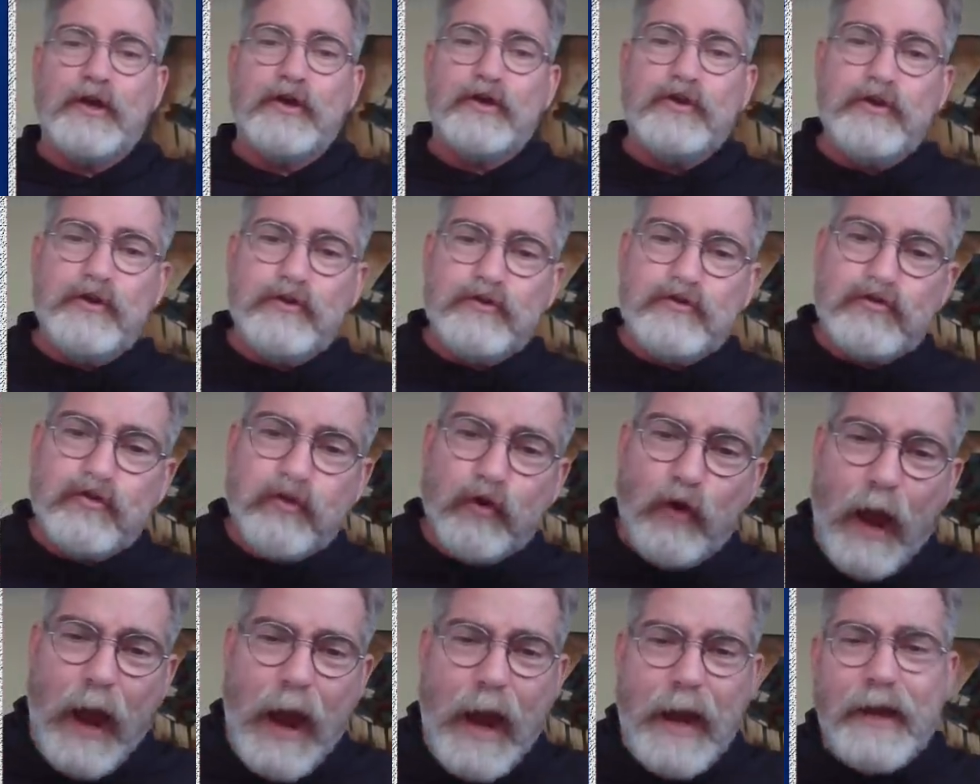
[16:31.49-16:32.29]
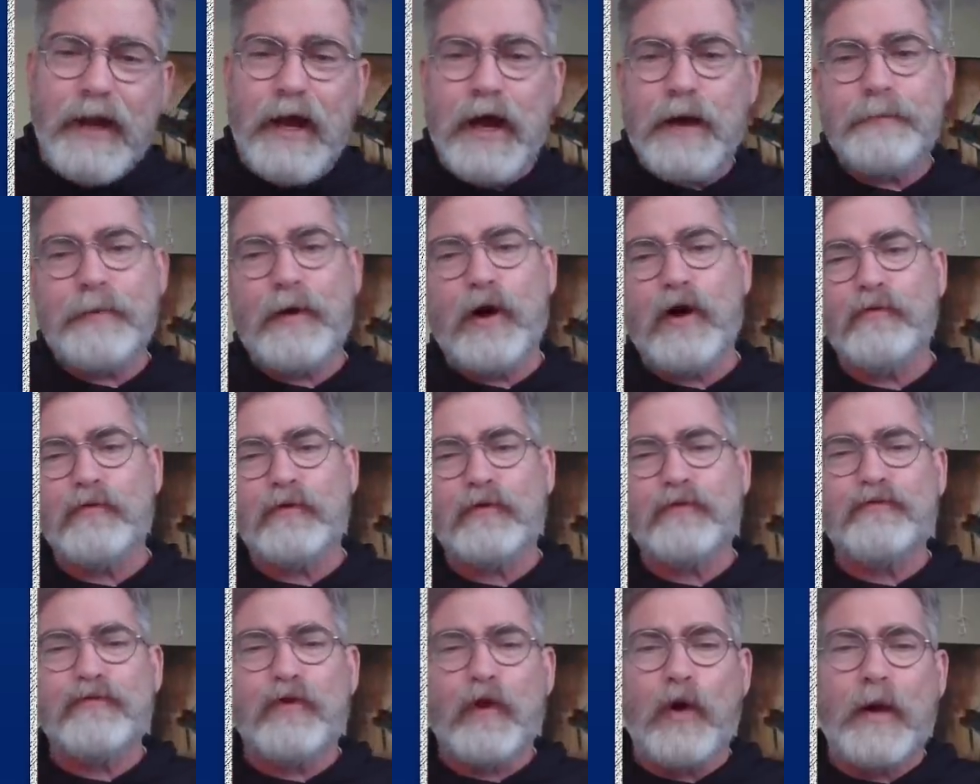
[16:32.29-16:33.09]
You dried up
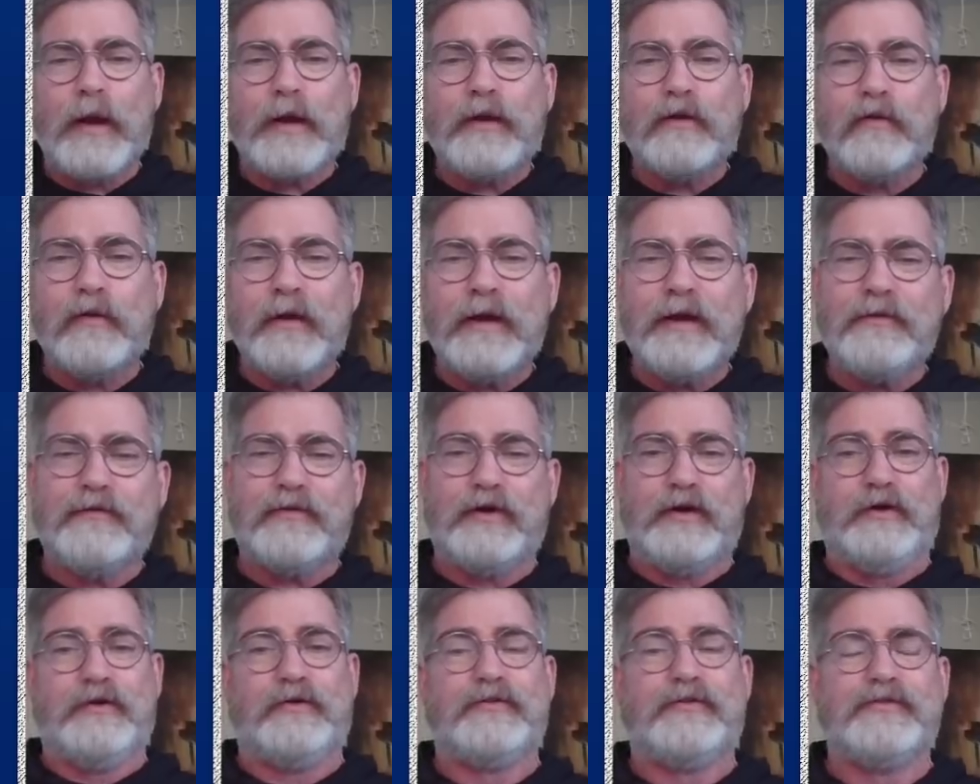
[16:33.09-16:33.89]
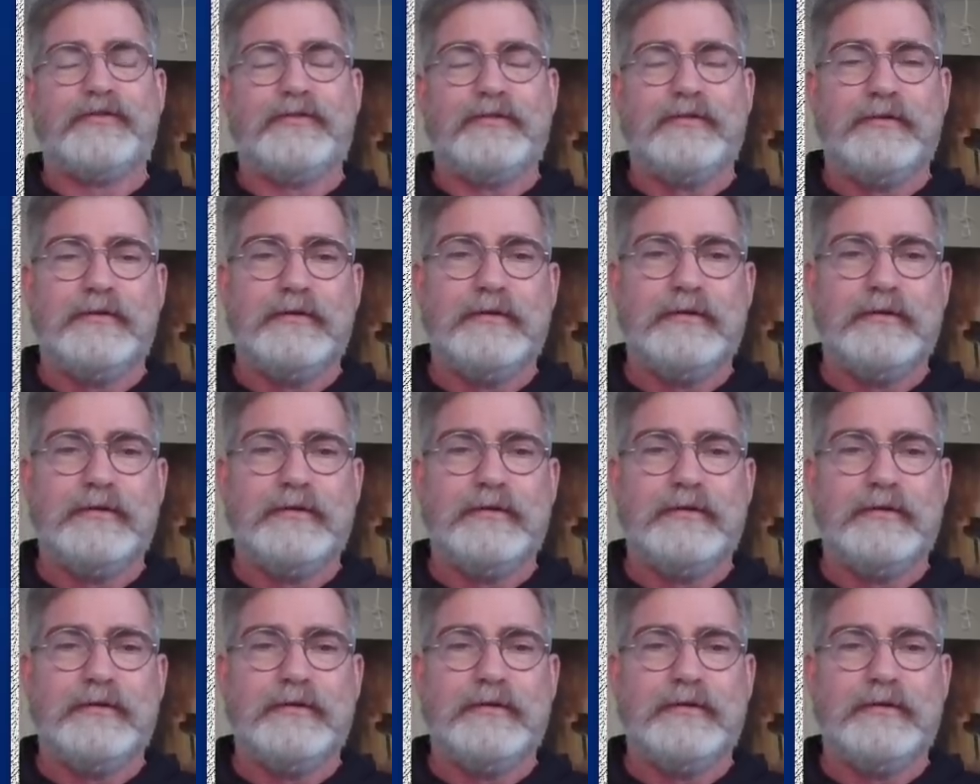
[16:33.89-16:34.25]
overflowing rivers.